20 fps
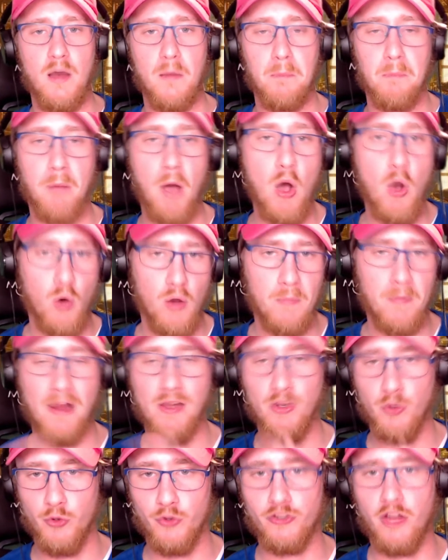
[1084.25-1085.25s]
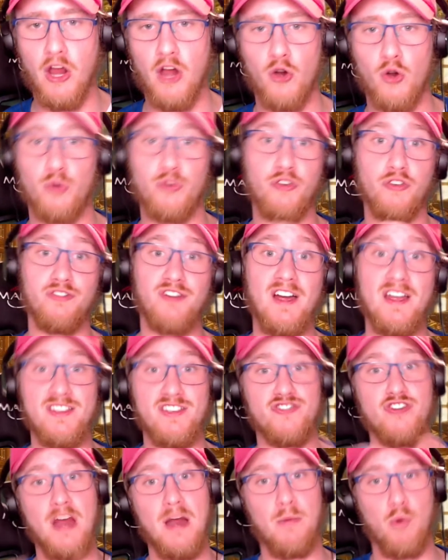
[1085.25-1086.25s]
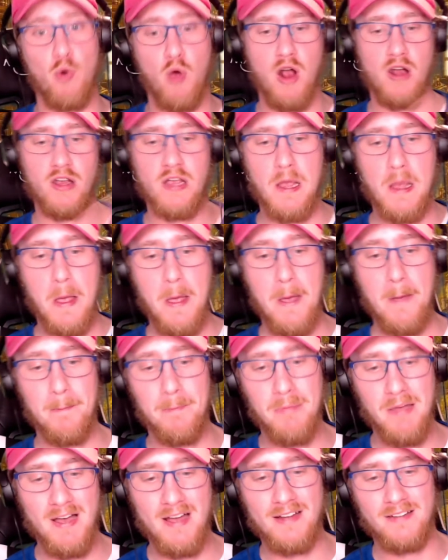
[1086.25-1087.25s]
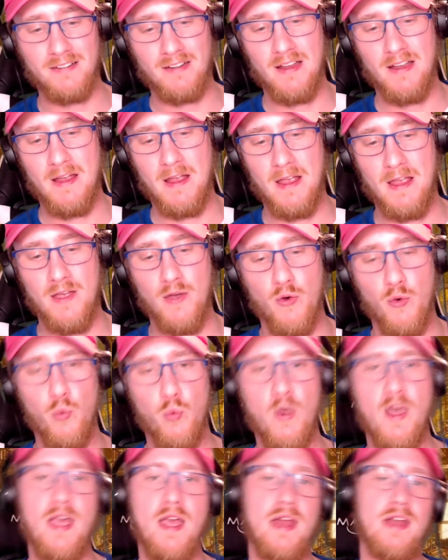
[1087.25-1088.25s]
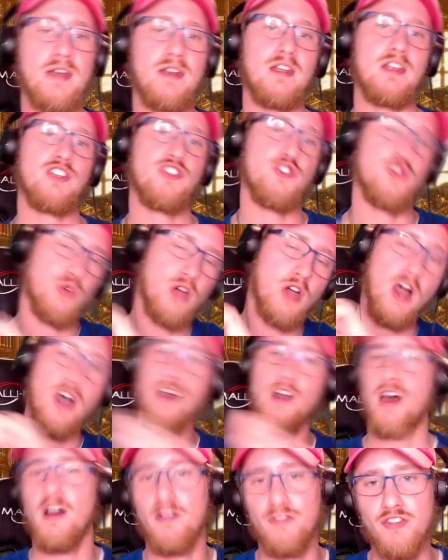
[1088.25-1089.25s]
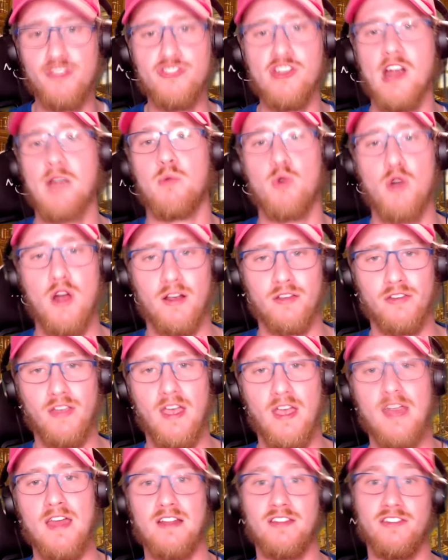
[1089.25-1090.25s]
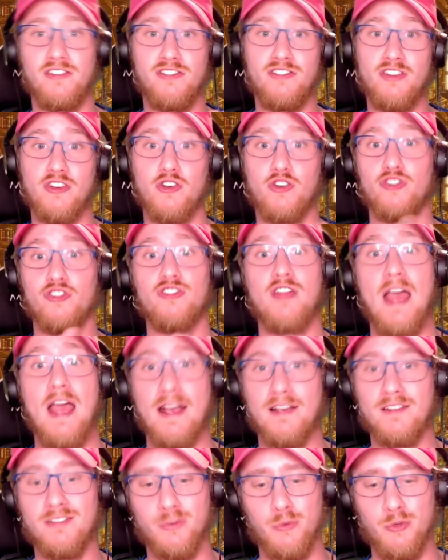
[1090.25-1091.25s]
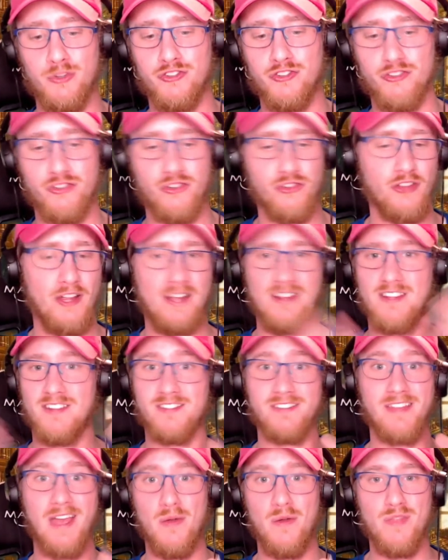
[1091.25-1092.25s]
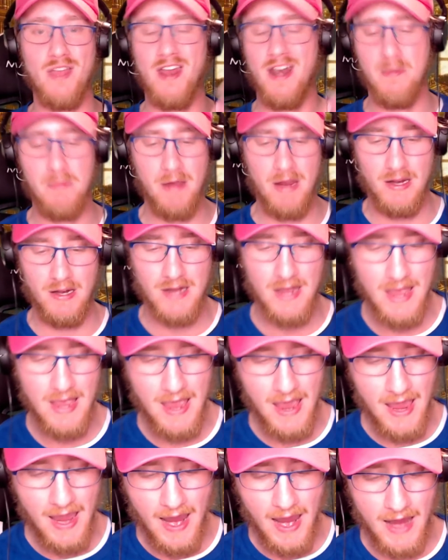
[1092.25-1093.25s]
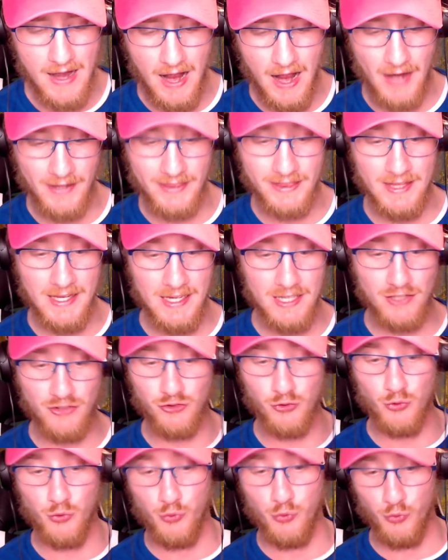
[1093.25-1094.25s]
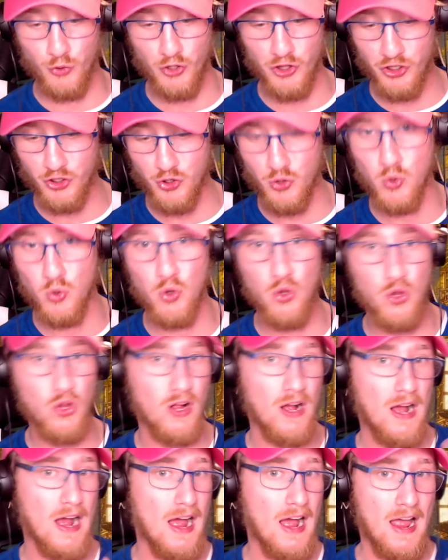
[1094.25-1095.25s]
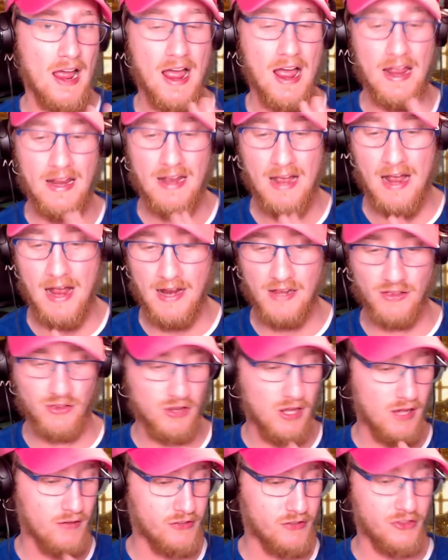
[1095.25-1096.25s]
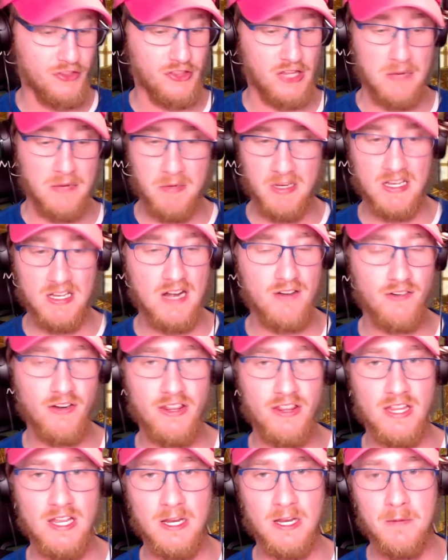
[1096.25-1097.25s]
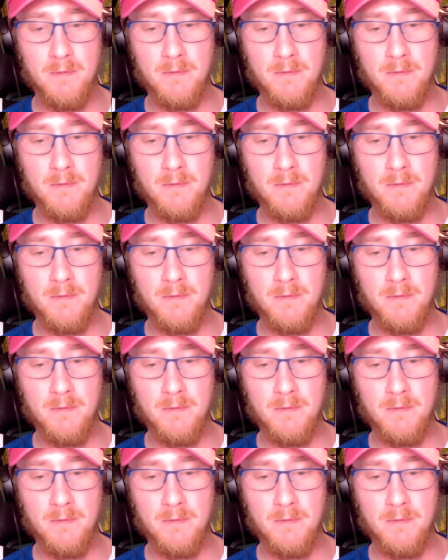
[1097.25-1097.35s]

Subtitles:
poem by Lewis Carroll to fight the Jabberwock, but when you cut off the Jabberwock's head, it snicker snacks, which is just like the sound that it made. And I think it's really cool. I love the theming and everything.